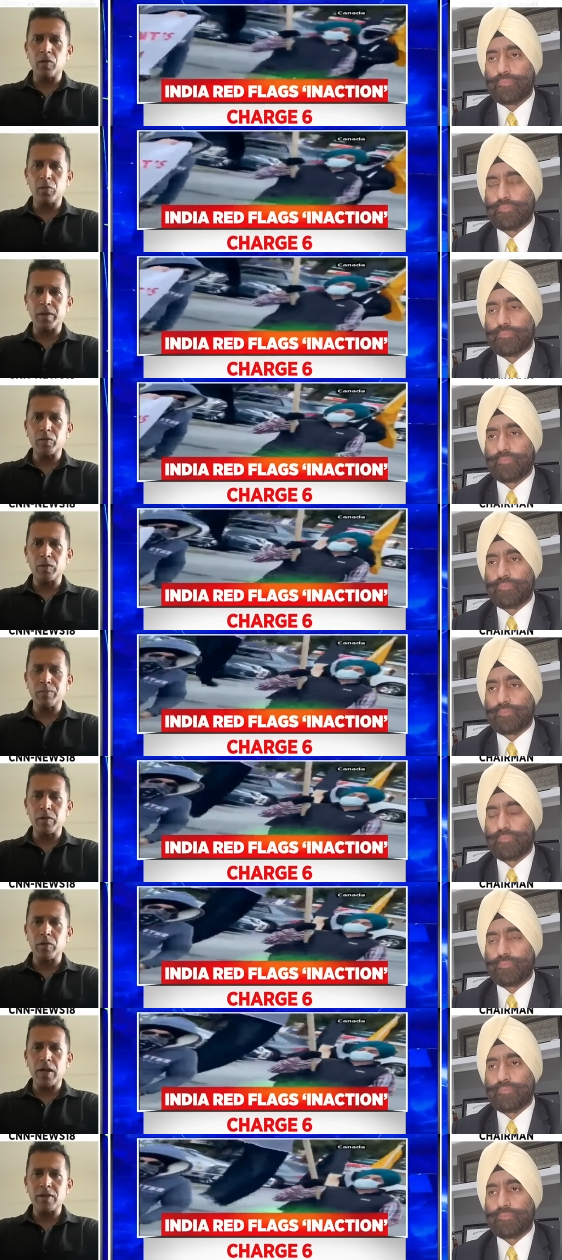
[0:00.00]
Speaker 1: Gurpatwant
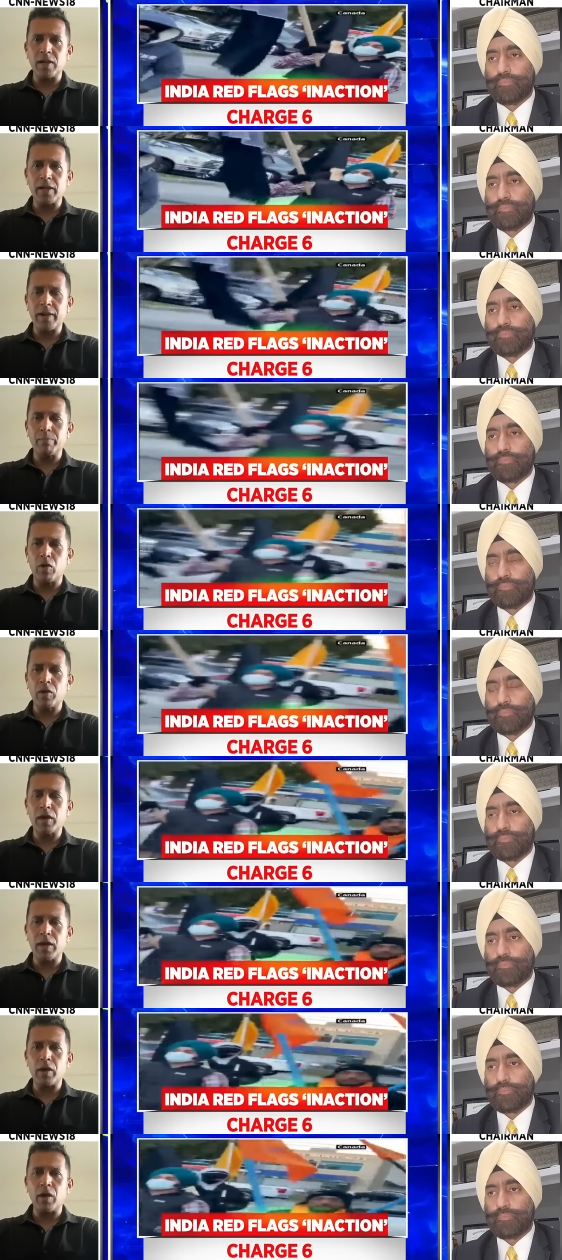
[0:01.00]
Pannun as a hate
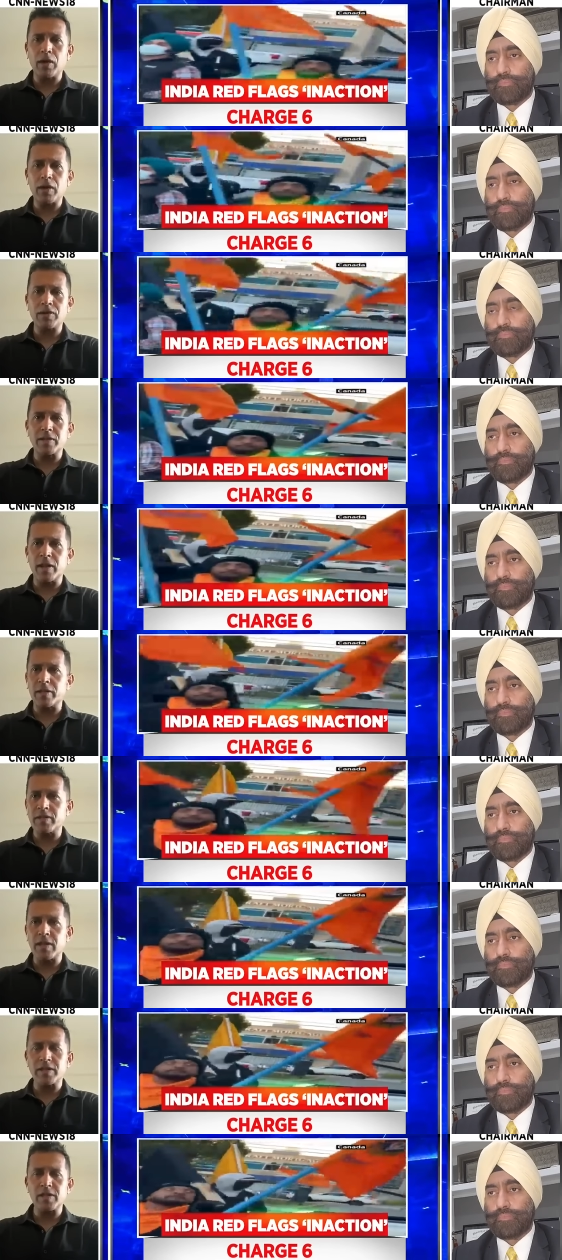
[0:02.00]
monger or, or as a
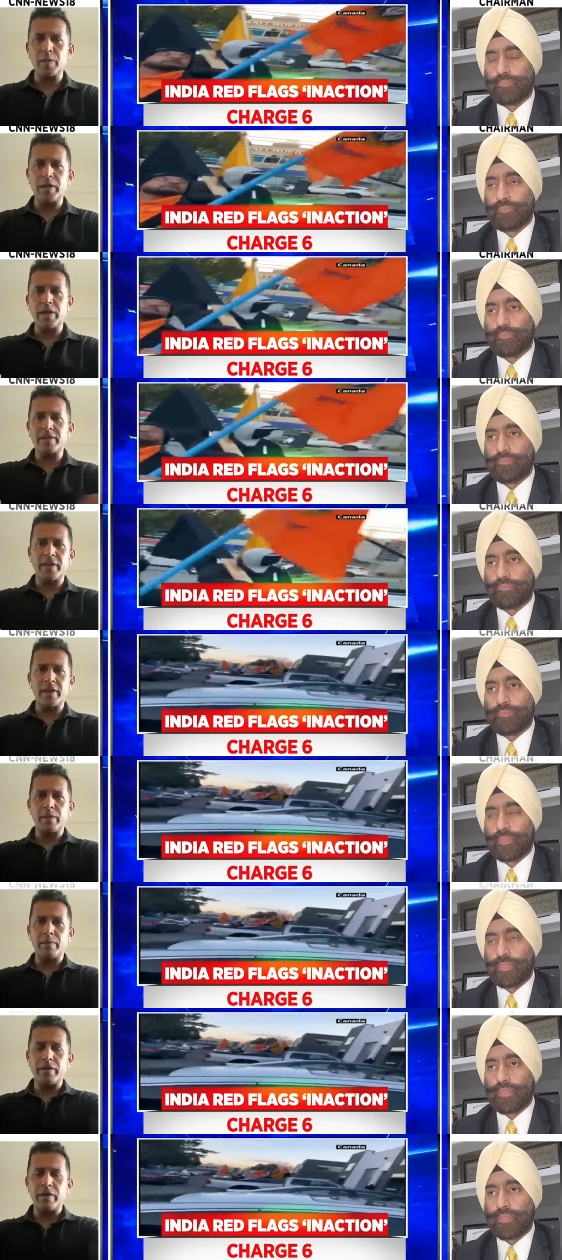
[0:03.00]
terrorist, as he's been
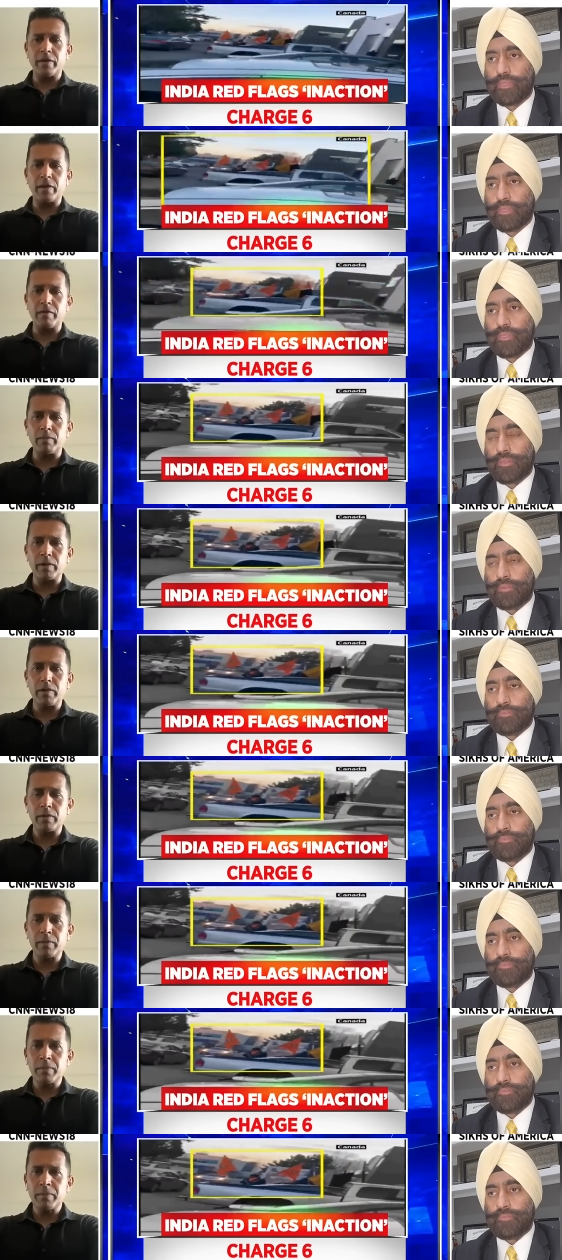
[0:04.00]
designated by the Indian government?
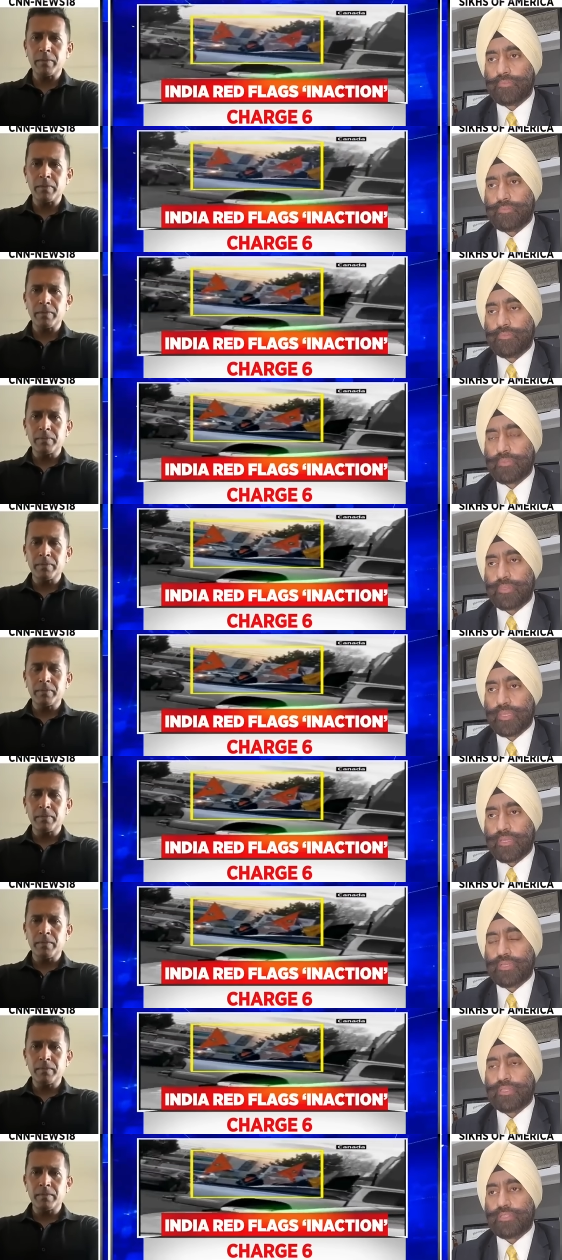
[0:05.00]

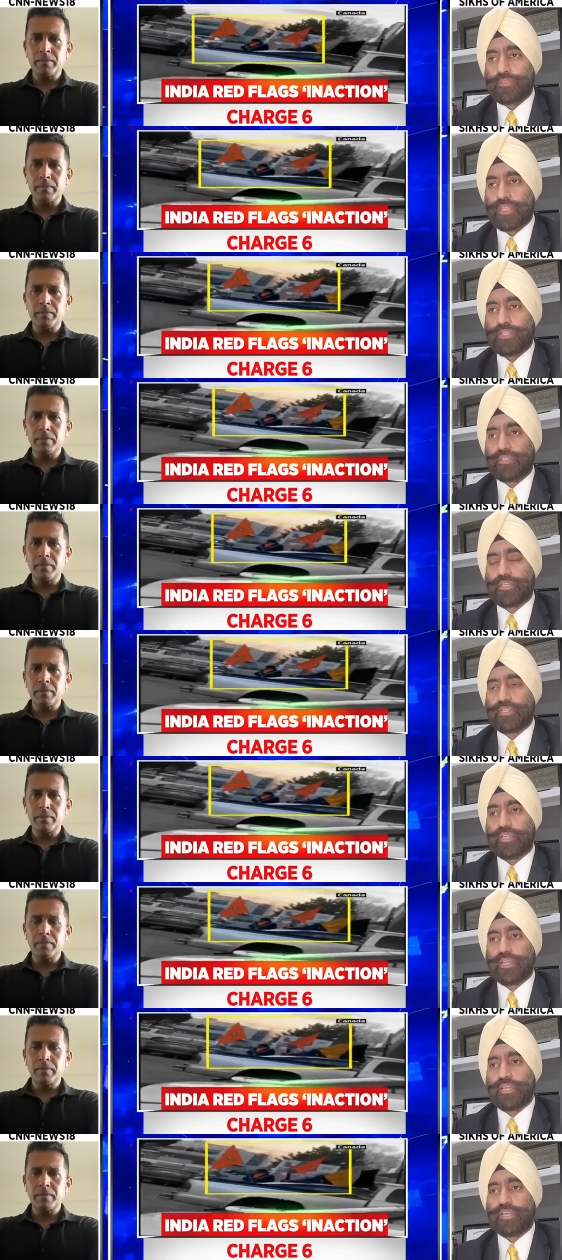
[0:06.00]
Speaker 2: See, the, the
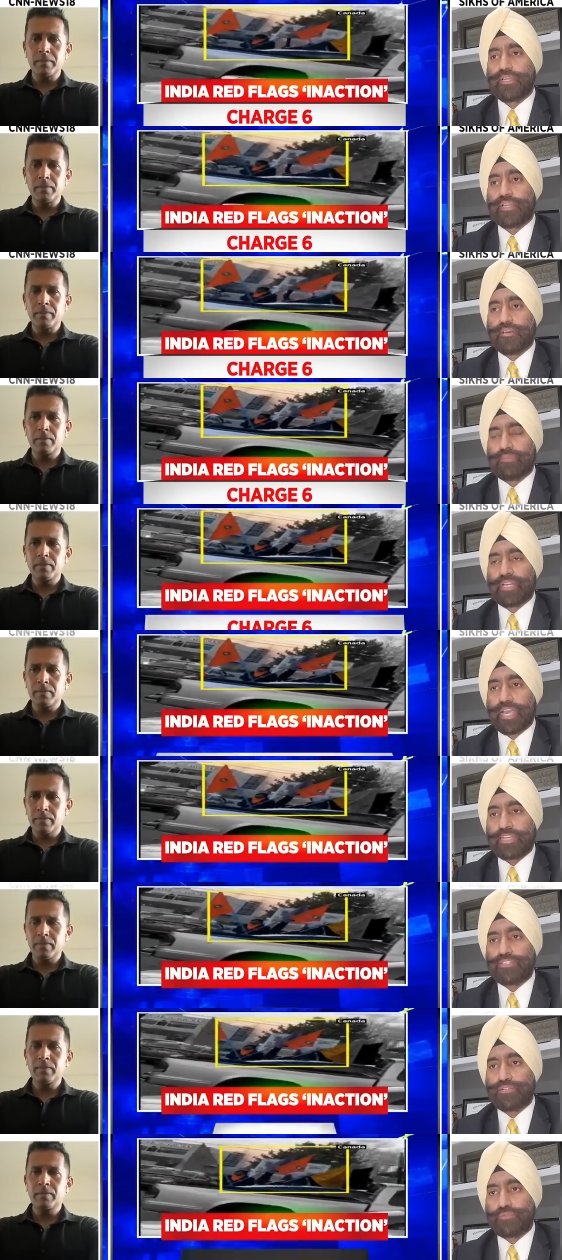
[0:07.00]
Indian government
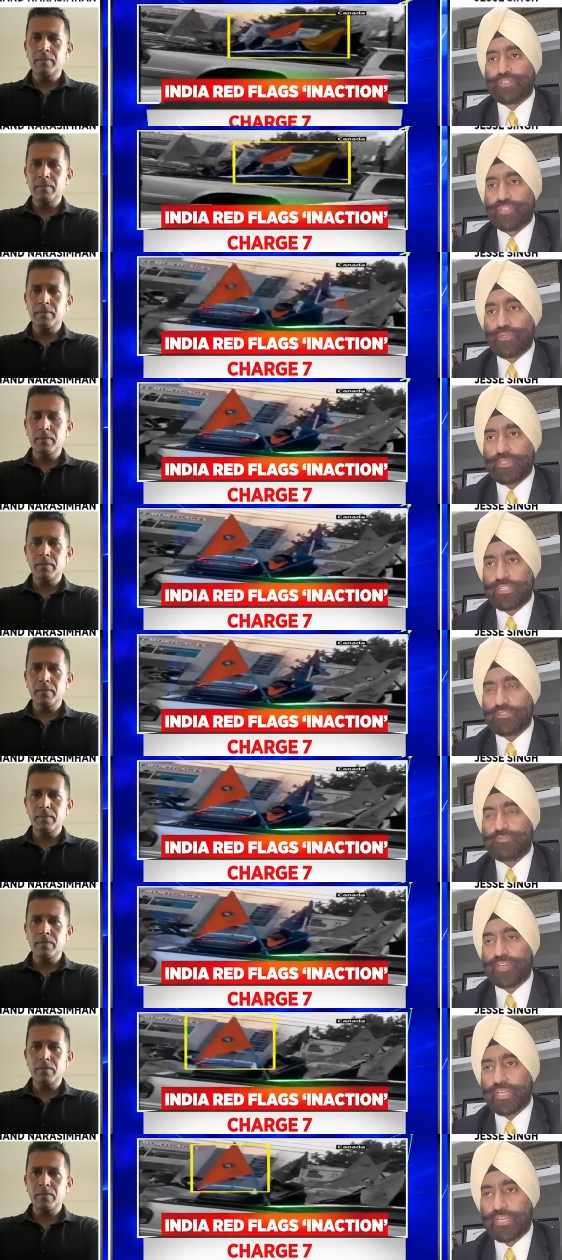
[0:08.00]
has to pursue this
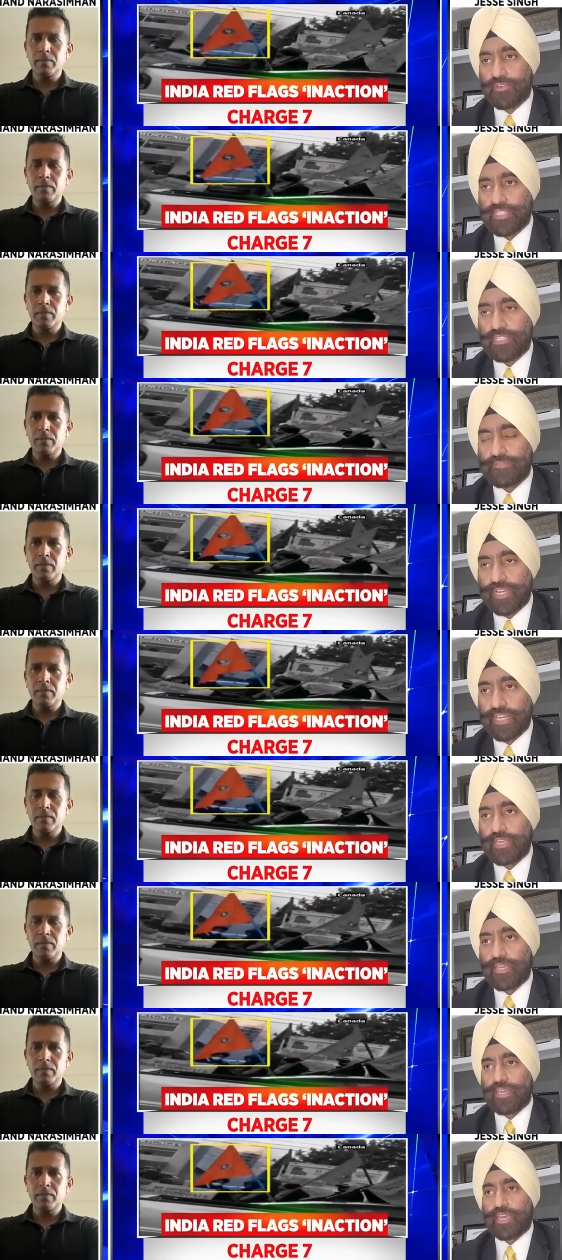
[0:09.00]
very aggressively
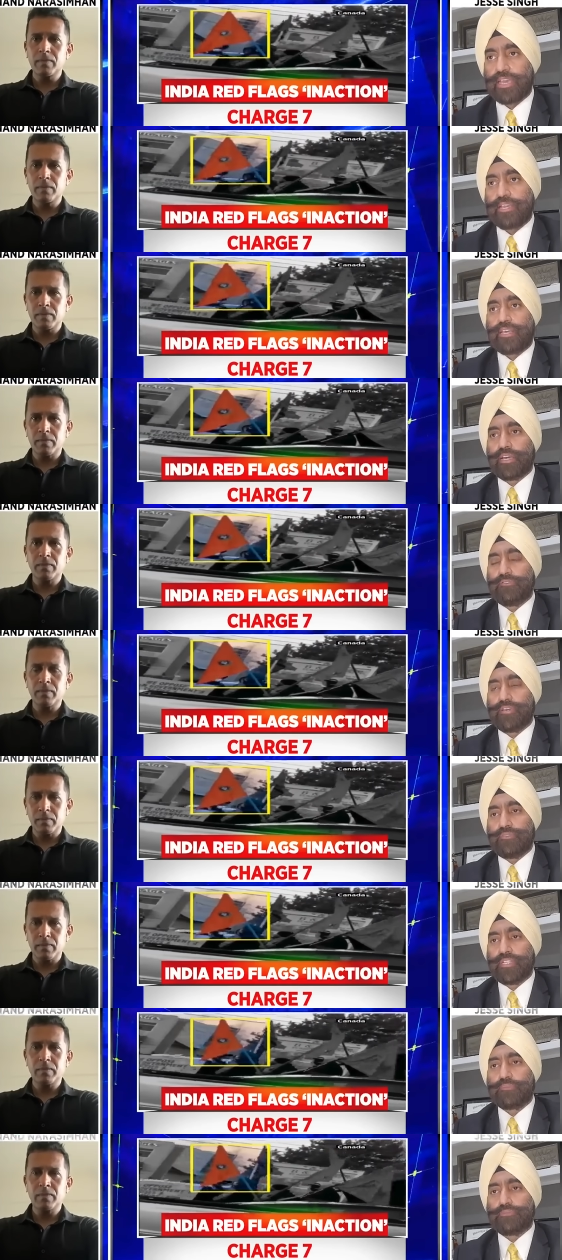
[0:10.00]
and uh, with,
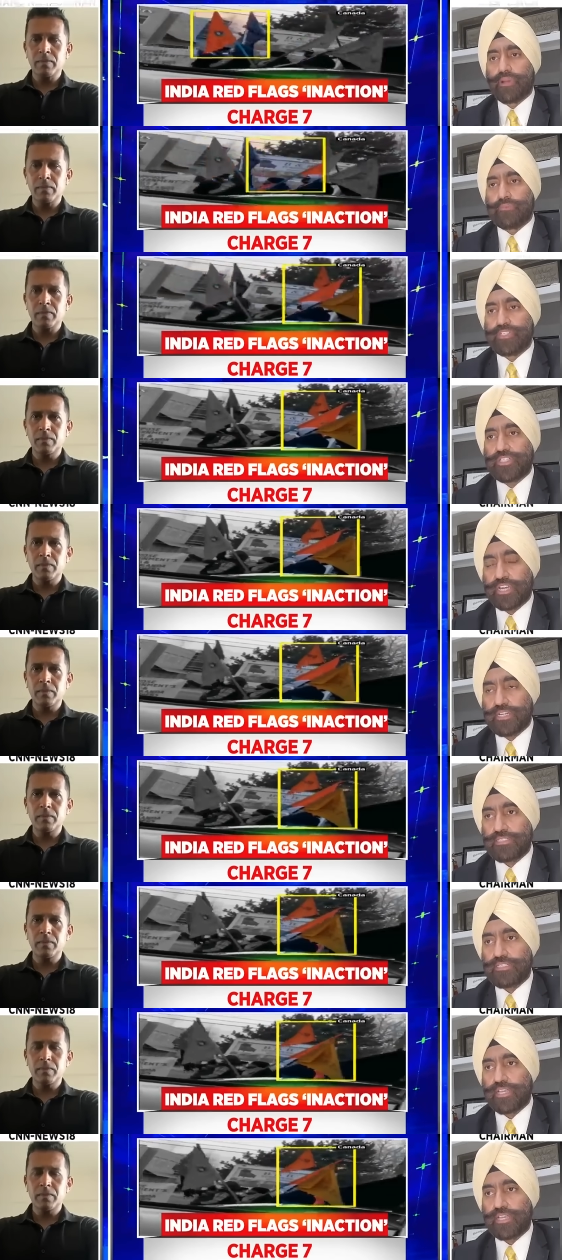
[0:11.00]
with the proper channels.